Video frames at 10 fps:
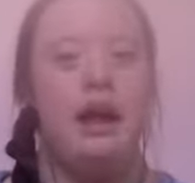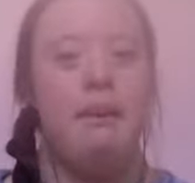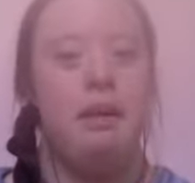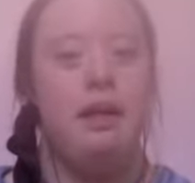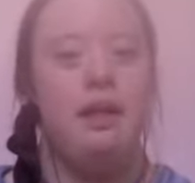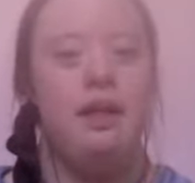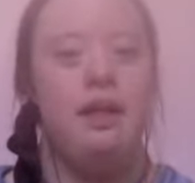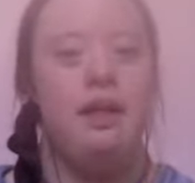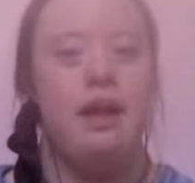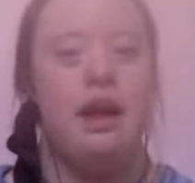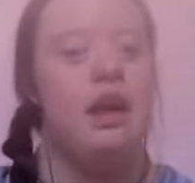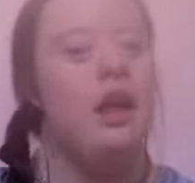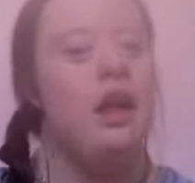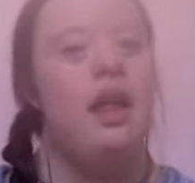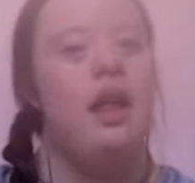been like
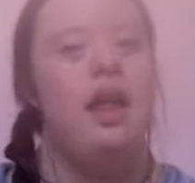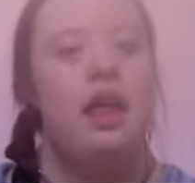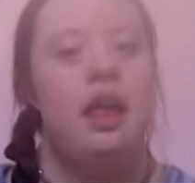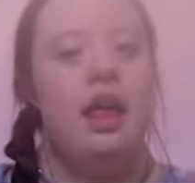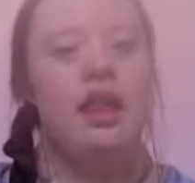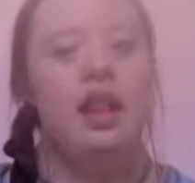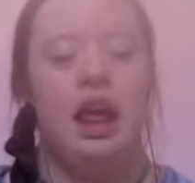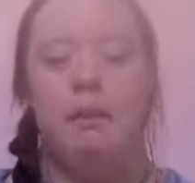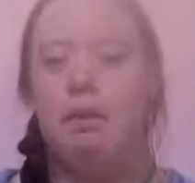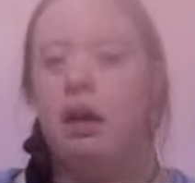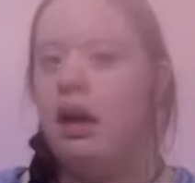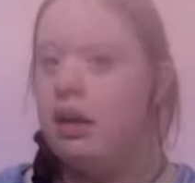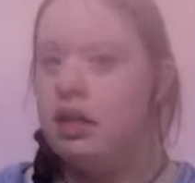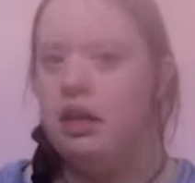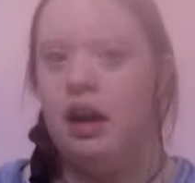asleep
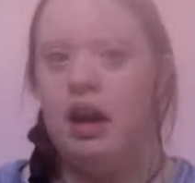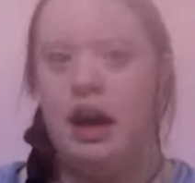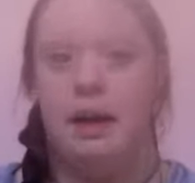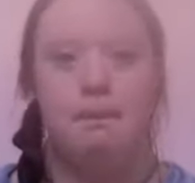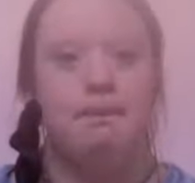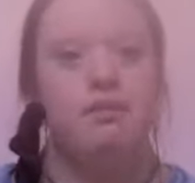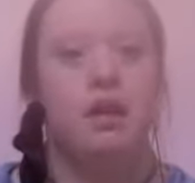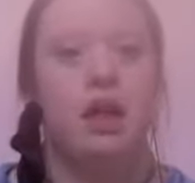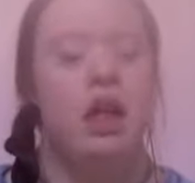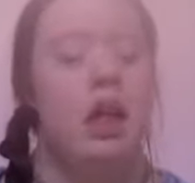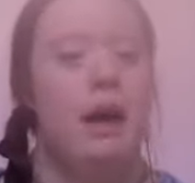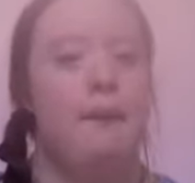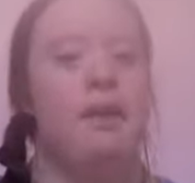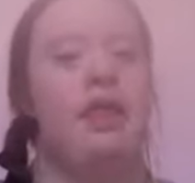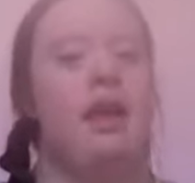last night. I
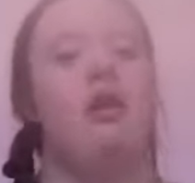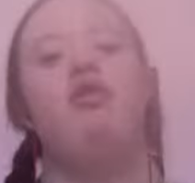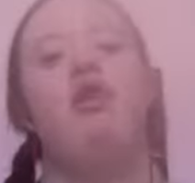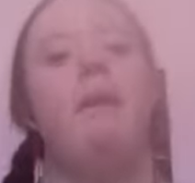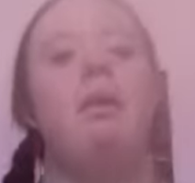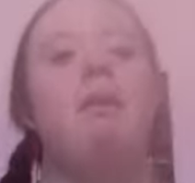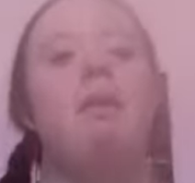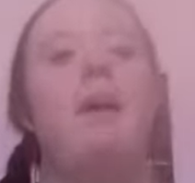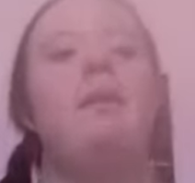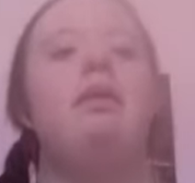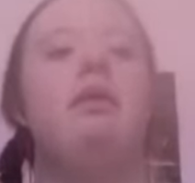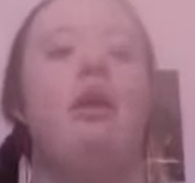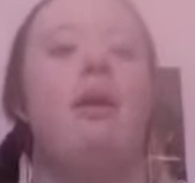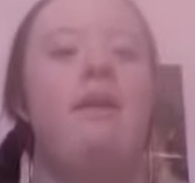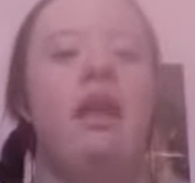was dreaming about
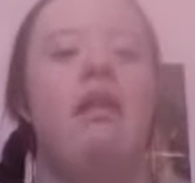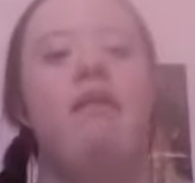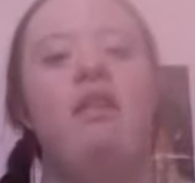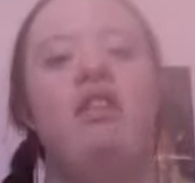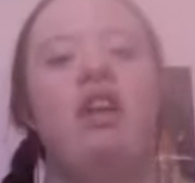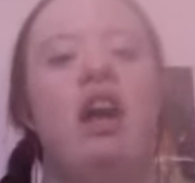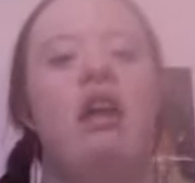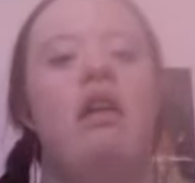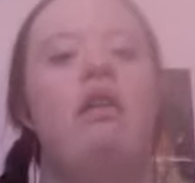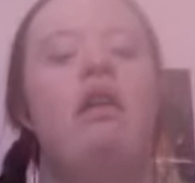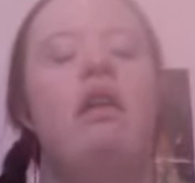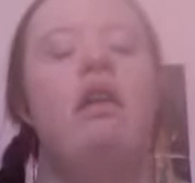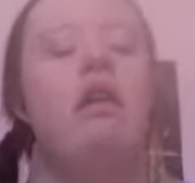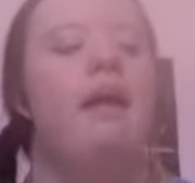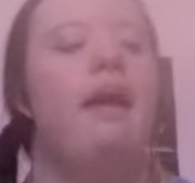doing this video,
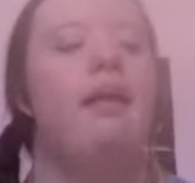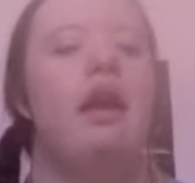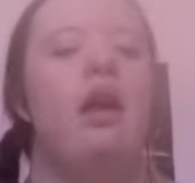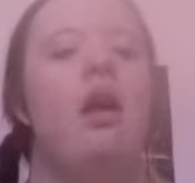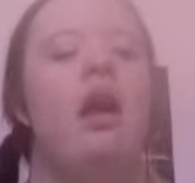and I was like,